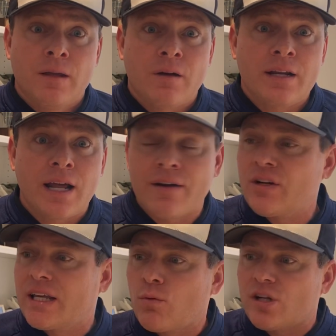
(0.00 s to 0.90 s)
Right? Not
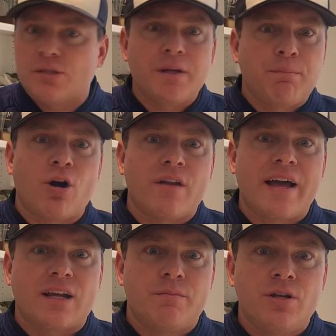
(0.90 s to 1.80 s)
every kid wants to be a part of
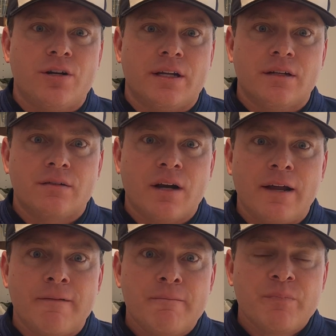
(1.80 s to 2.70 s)
that community,
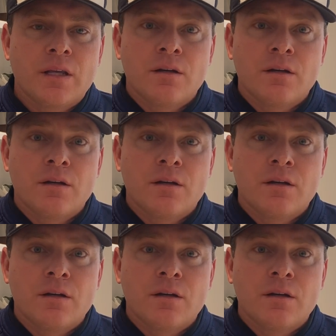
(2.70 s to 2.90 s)
right?